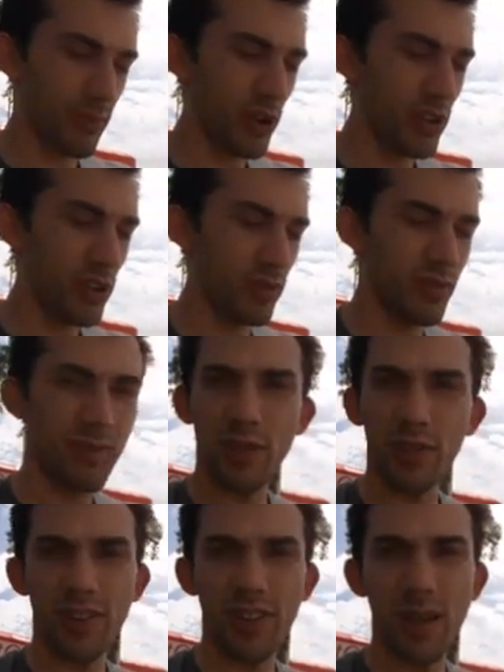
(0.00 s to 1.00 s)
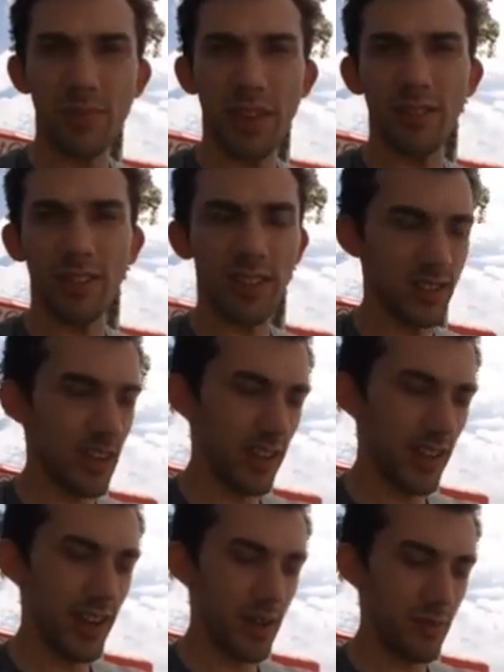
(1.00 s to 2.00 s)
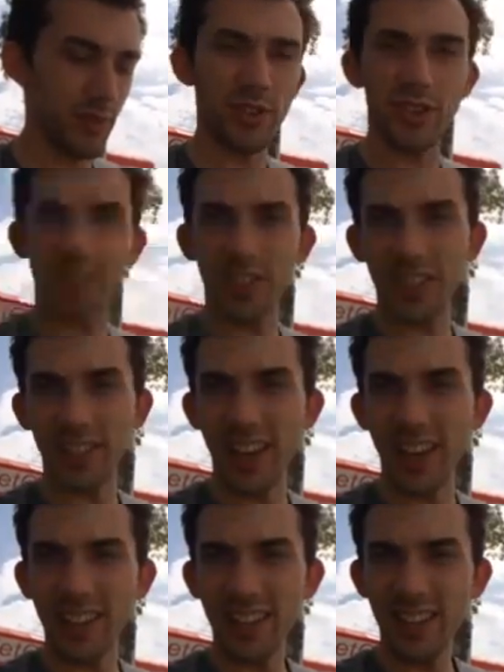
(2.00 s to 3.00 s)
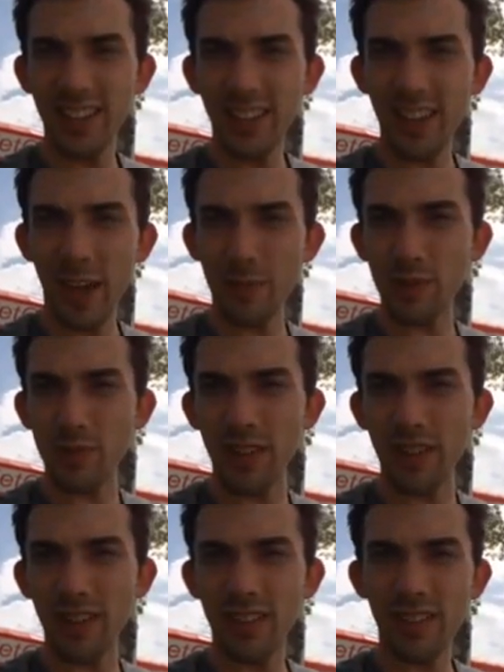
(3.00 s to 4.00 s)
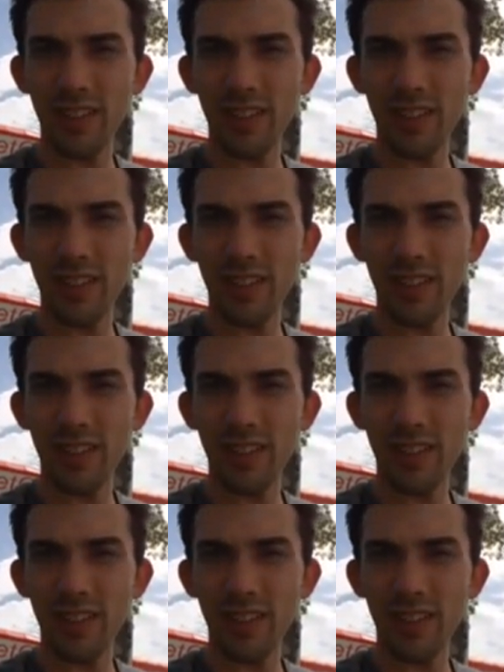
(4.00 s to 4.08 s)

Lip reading: put your name down because I am interested in that. Apesman.